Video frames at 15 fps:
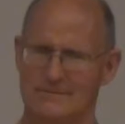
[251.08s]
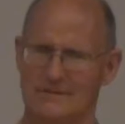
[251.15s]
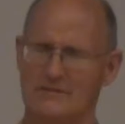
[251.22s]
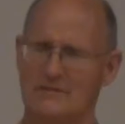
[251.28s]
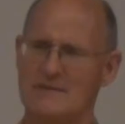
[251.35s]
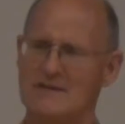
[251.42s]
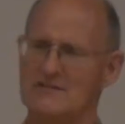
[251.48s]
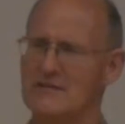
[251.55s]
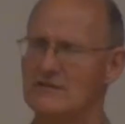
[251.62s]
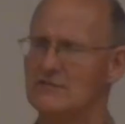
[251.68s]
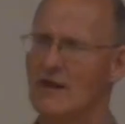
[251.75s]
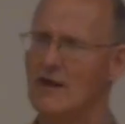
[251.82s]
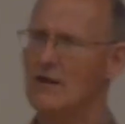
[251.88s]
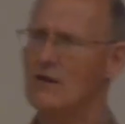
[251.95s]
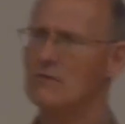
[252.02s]
Does it make sense?
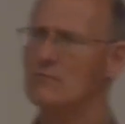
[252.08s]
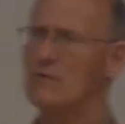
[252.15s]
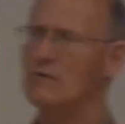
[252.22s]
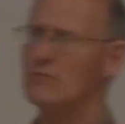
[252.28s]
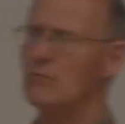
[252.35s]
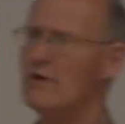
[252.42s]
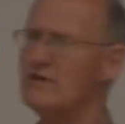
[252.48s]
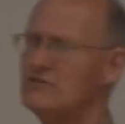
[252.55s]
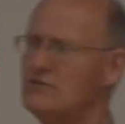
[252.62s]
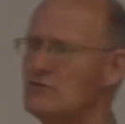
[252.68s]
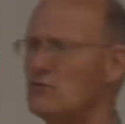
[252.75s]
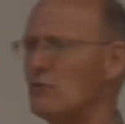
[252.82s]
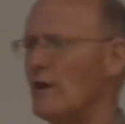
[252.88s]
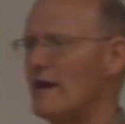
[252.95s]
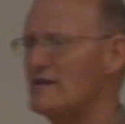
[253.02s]
What
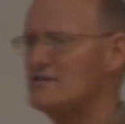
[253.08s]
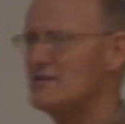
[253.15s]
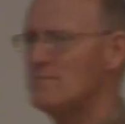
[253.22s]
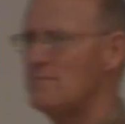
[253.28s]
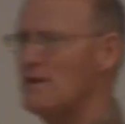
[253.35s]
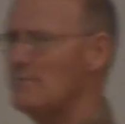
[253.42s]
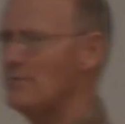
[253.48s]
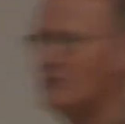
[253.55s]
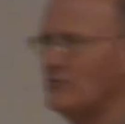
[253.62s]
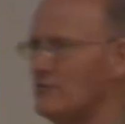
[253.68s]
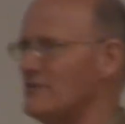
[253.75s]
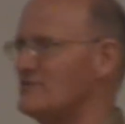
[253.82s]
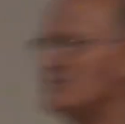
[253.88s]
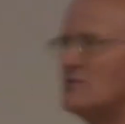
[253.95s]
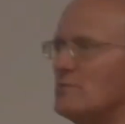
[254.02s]
do crazy people do?
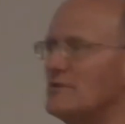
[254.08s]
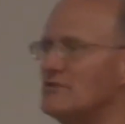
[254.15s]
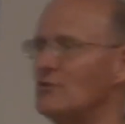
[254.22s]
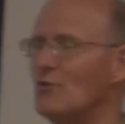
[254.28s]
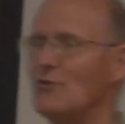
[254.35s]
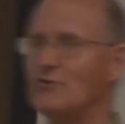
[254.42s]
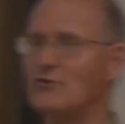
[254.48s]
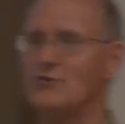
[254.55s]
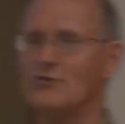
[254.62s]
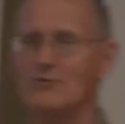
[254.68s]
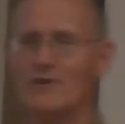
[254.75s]
This is a rhetorical